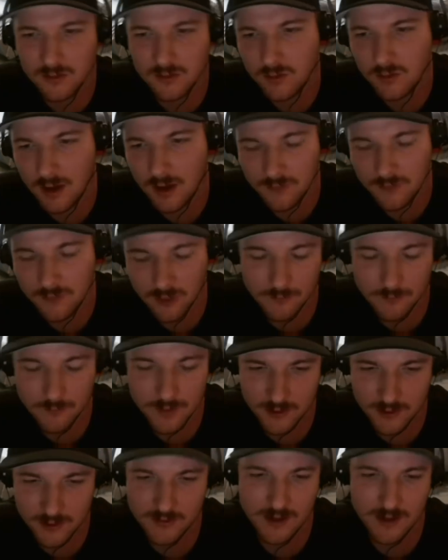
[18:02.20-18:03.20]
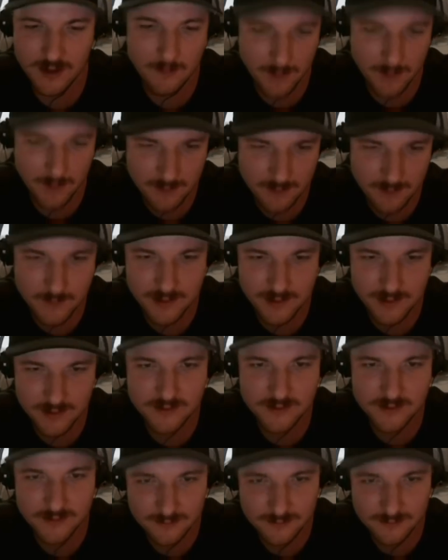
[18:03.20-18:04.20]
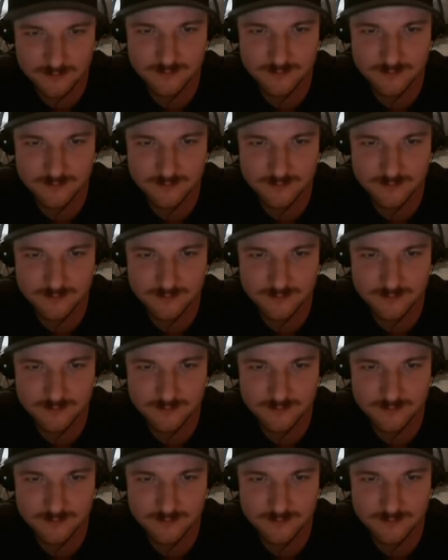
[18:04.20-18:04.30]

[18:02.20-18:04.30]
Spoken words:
you have your opinions, I have my opinions.